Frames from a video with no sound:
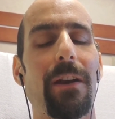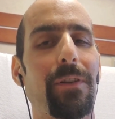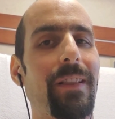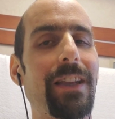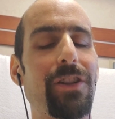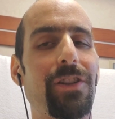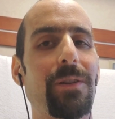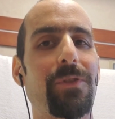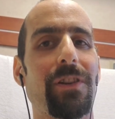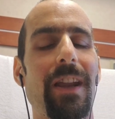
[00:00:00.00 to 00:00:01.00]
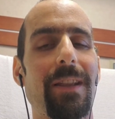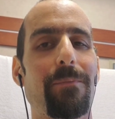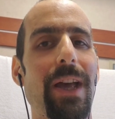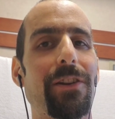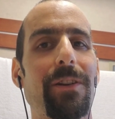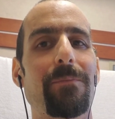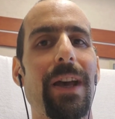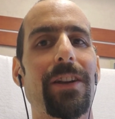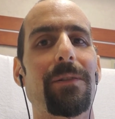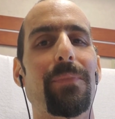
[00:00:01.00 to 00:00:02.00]
our relationships are getting better and
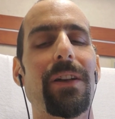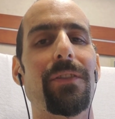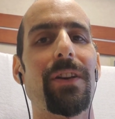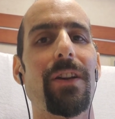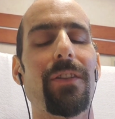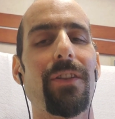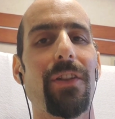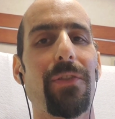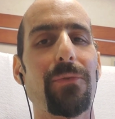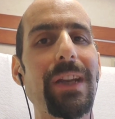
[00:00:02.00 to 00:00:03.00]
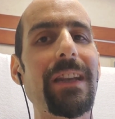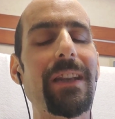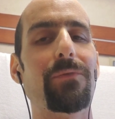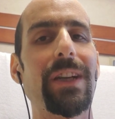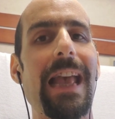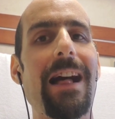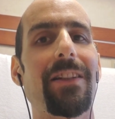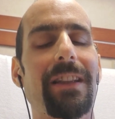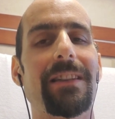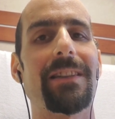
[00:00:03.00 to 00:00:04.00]
better. But the 3D
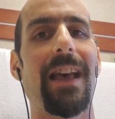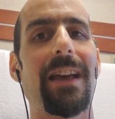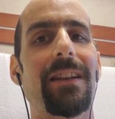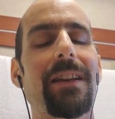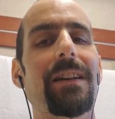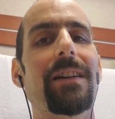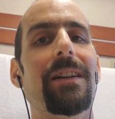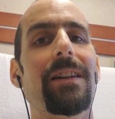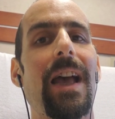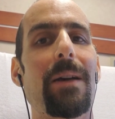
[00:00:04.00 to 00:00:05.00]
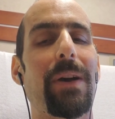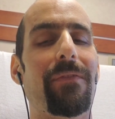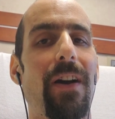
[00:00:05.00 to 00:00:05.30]
reality is that at my